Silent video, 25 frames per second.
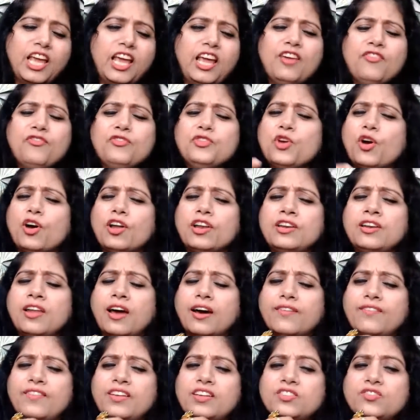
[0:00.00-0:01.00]
if your
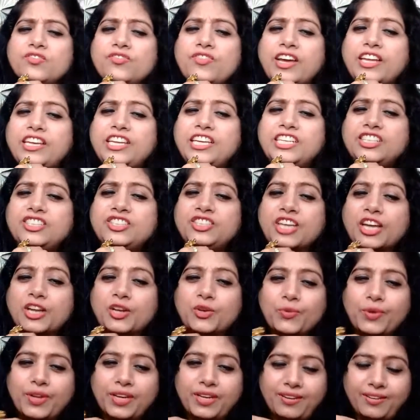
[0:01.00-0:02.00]
love is very
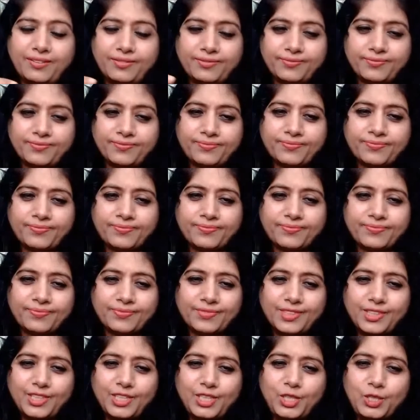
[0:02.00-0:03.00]
genuine,
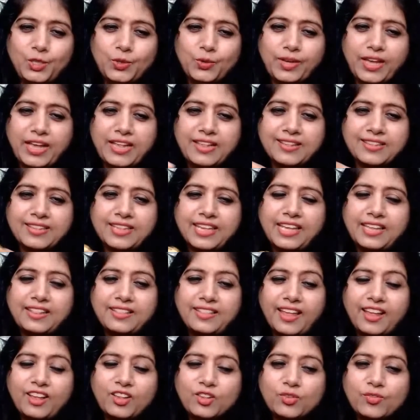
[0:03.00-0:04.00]
you can see
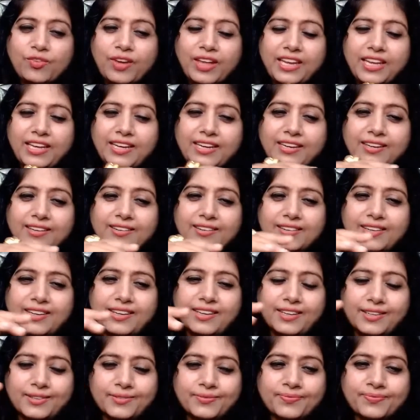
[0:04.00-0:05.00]
things very
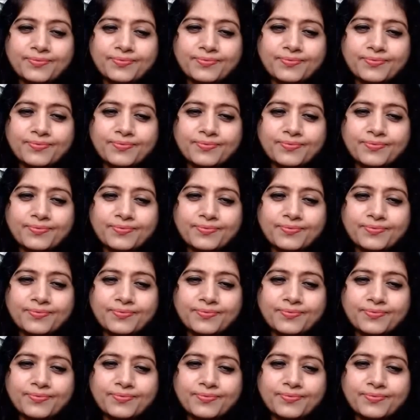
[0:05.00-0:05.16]
clearly.